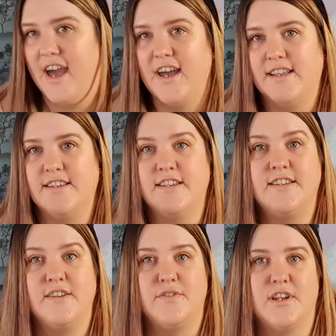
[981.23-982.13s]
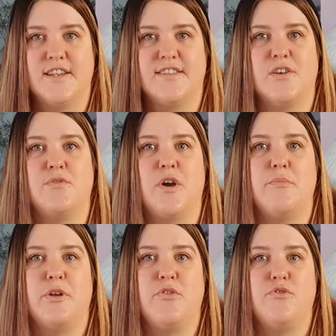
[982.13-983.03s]
and David has little
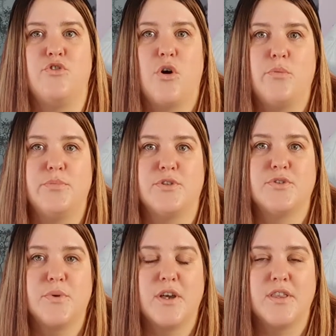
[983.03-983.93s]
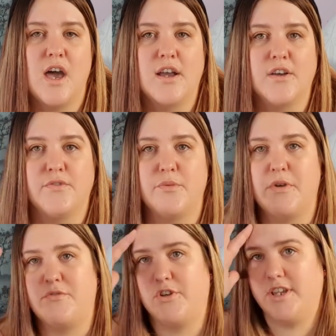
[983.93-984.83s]
vitamin drops as well that I give him
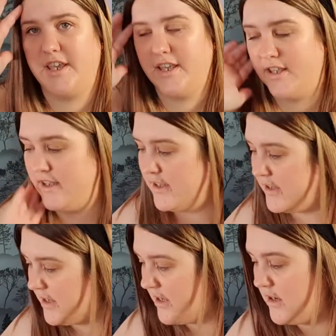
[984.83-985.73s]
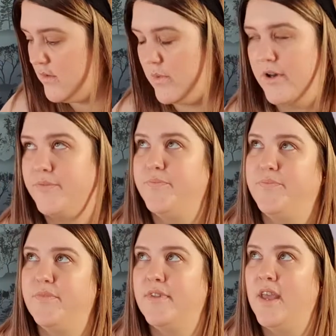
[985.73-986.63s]
every day. Well,
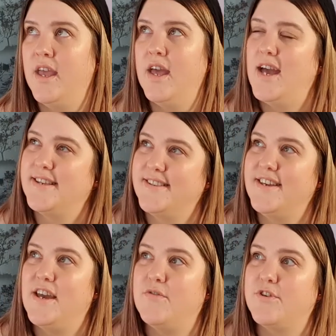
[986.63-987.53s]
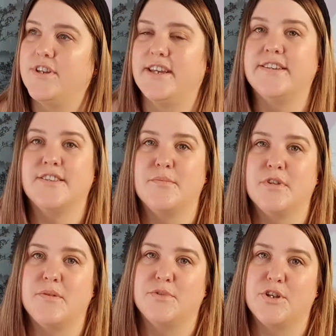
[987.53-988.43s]
I say every day,
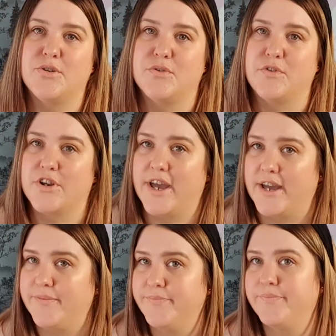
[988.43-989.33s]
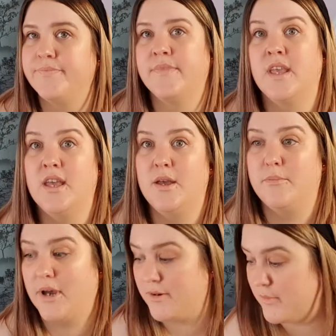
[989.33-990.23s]
sometimes I do forget.
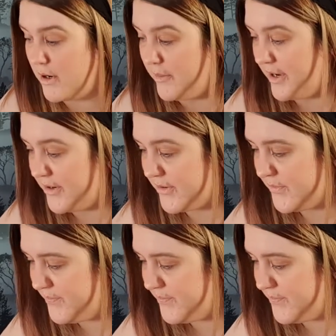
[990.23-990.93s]
Bad mum, I know.